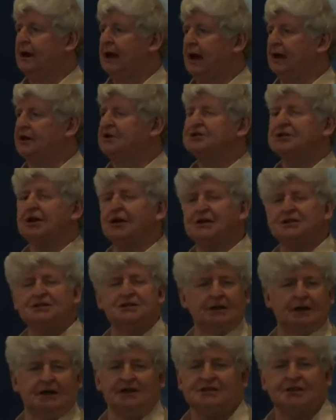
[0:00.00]
And it's not
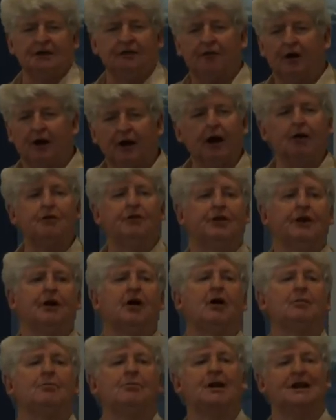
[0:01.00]
as if I don't think
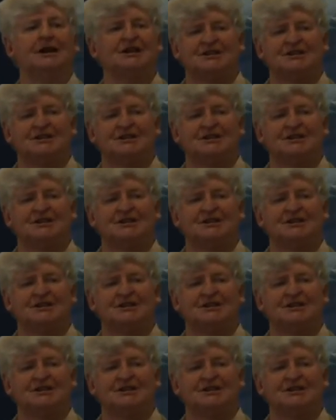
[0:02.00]
I bring